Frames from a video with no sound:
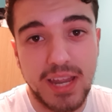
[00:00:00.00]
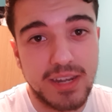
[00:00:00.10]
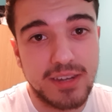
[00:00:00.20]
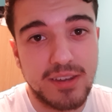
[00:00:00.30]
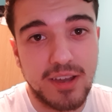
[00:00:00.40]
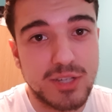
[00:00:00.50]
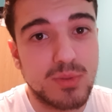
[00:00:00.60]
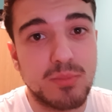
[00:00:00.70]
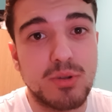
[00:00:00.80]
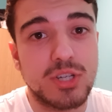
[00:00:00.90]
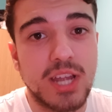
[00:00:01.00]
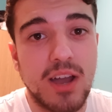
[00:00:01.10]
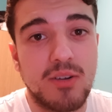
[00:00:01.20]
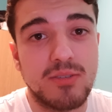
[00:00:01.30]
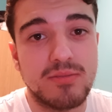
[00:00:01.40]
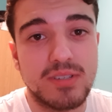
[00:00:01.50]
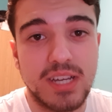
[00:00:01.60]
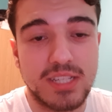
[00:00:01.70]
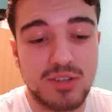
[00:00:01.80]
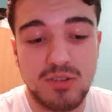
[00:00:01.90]
and I just want to push it out
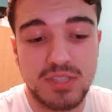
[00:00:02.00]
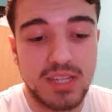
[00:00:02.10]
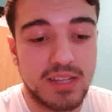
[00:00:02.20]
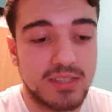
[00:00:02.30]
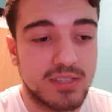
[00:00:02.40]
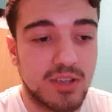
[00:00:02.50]
as content.